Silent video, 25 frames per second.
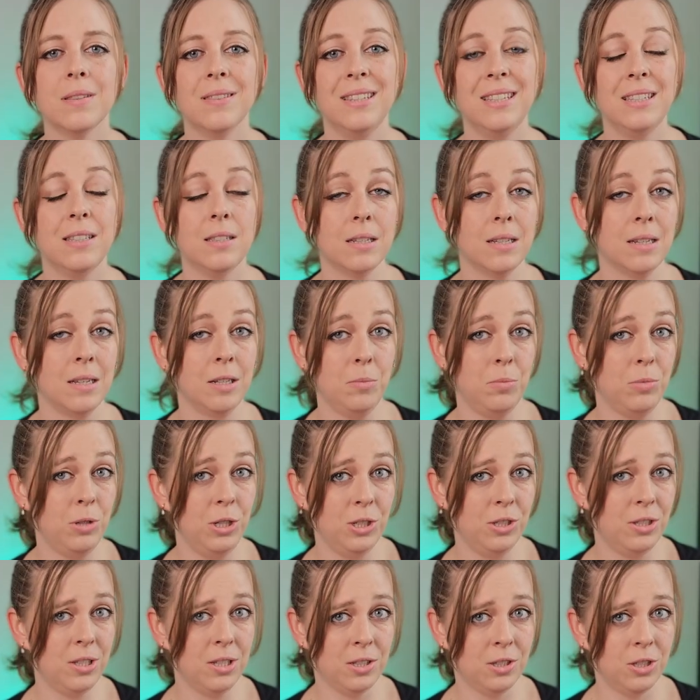
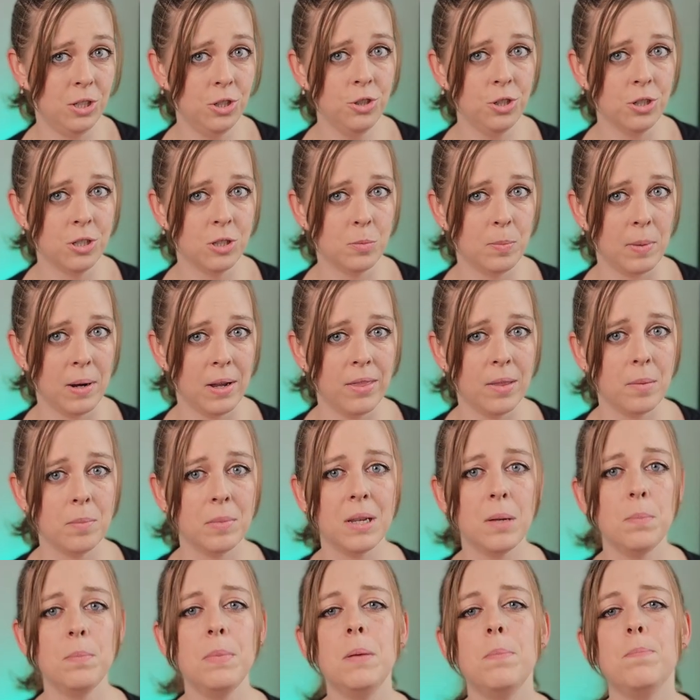these decisions by them
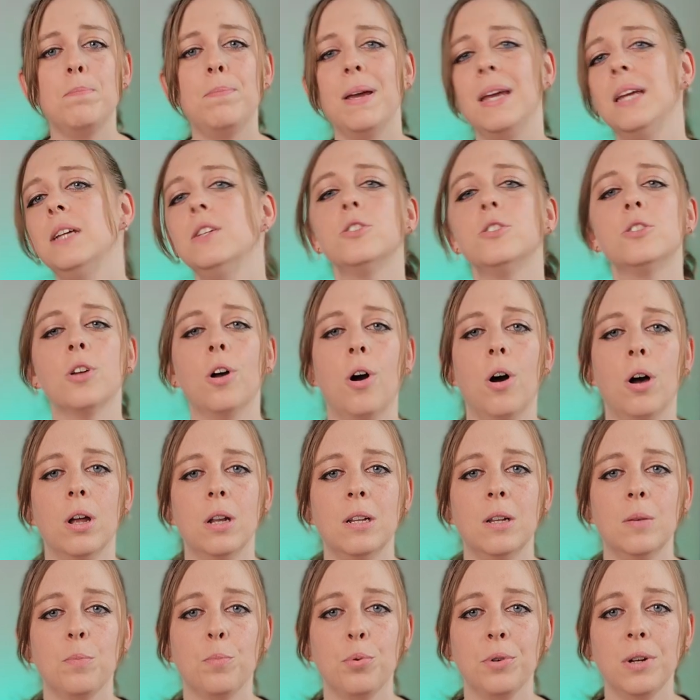can be based
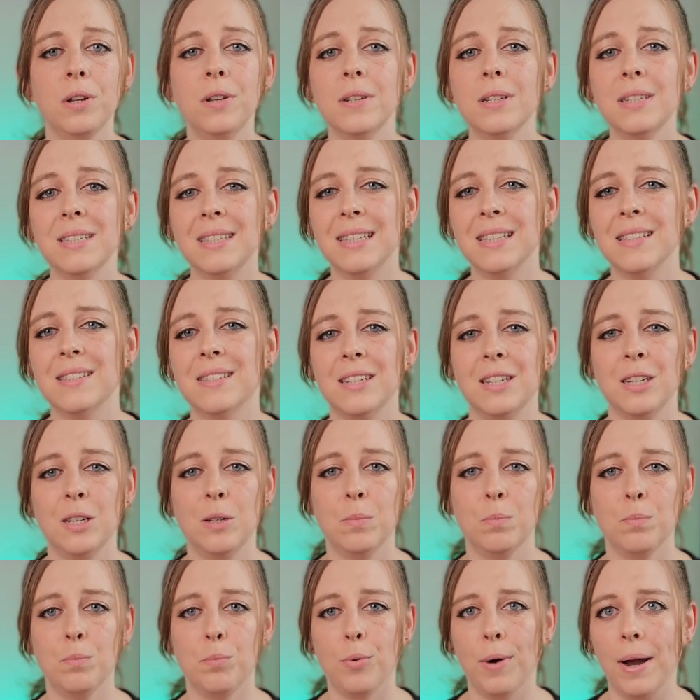on
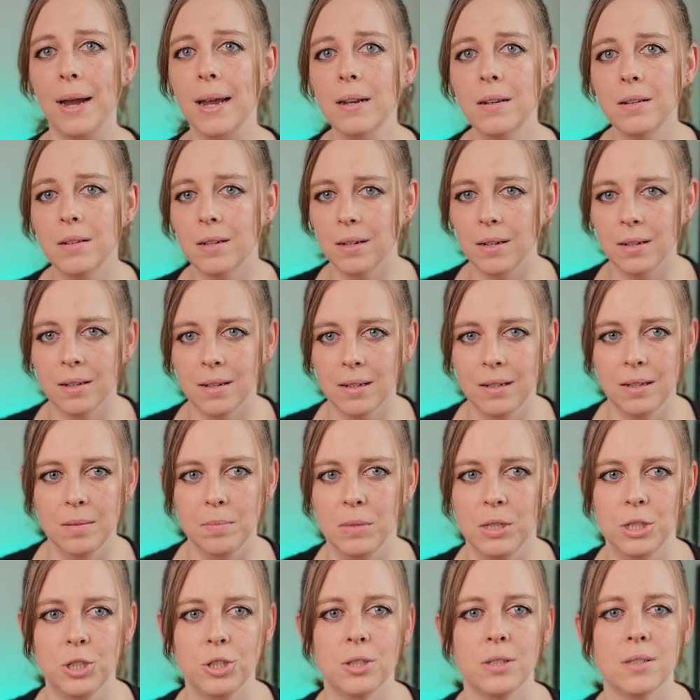pre-existing branding
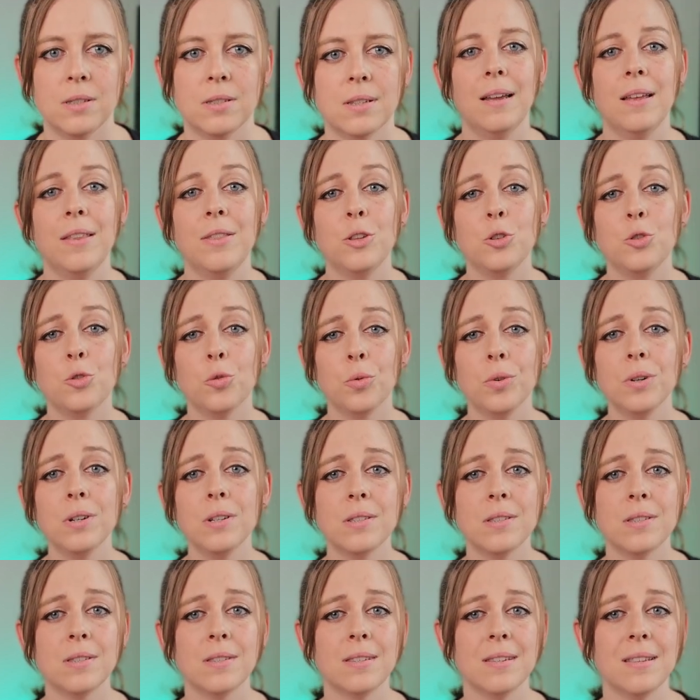images. And the
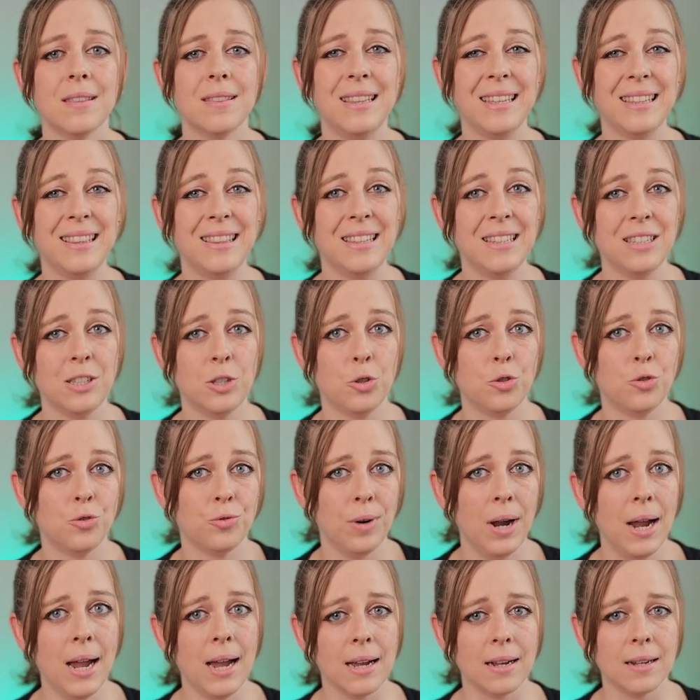tourists that this
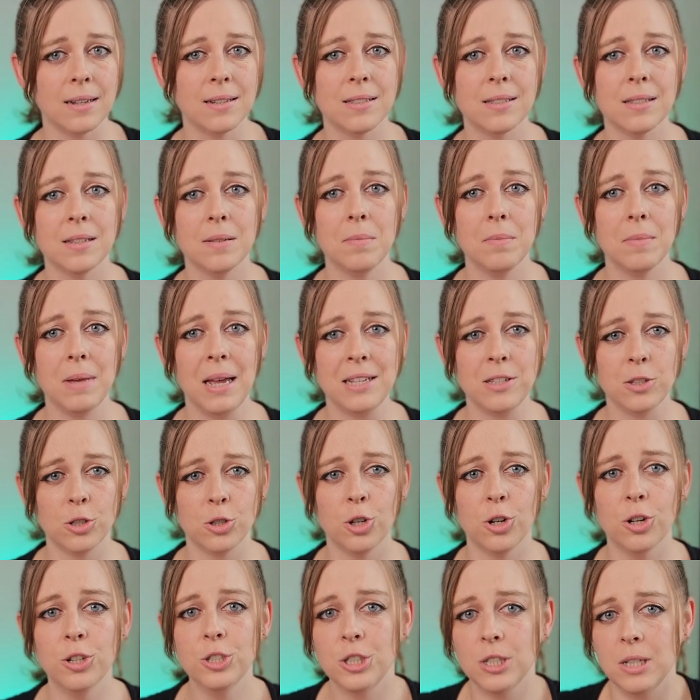attracts has a
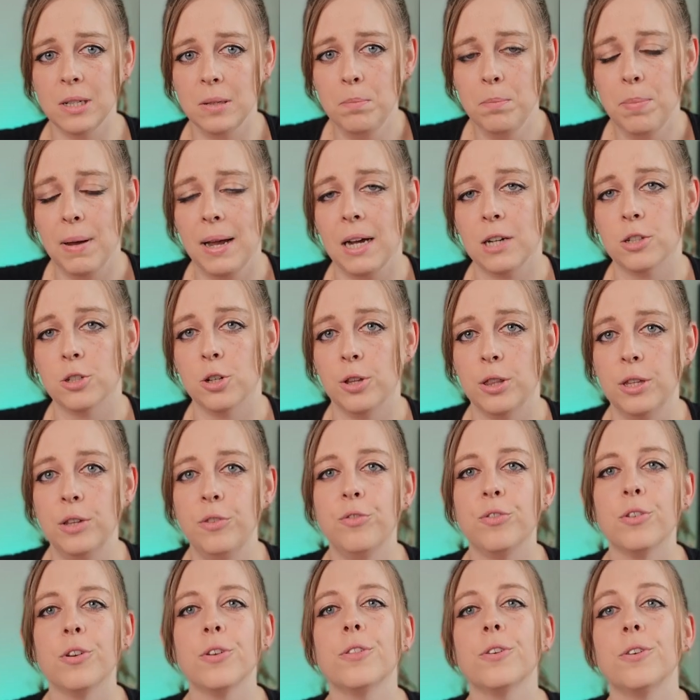large impact on the
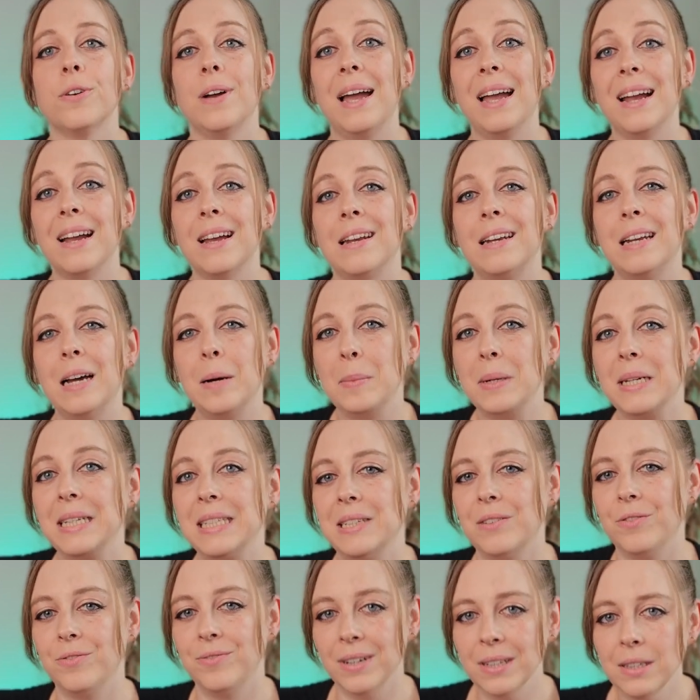further
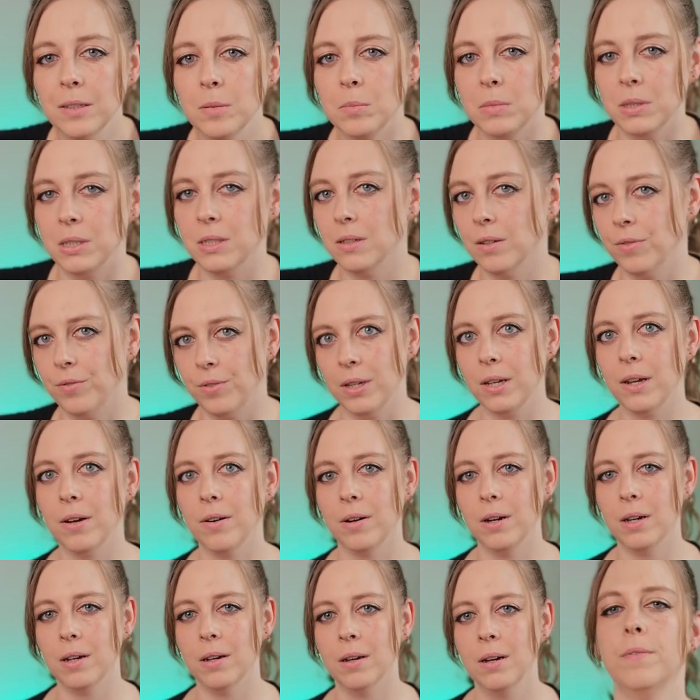economic development of the
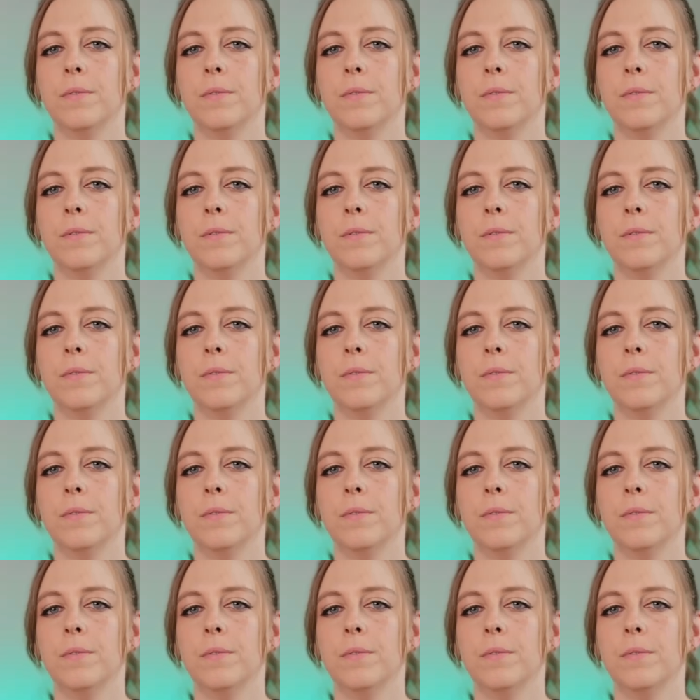area.